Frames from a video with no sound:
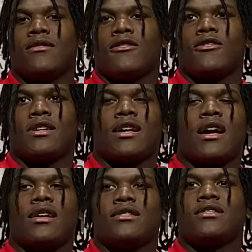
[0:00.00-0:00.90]
on a
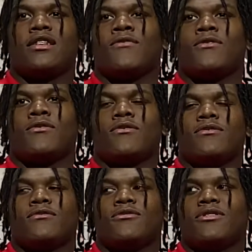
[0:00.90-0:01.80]
college level
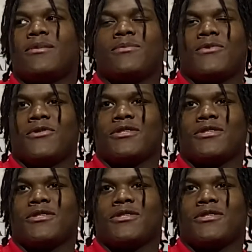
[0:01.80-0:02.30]
dream for.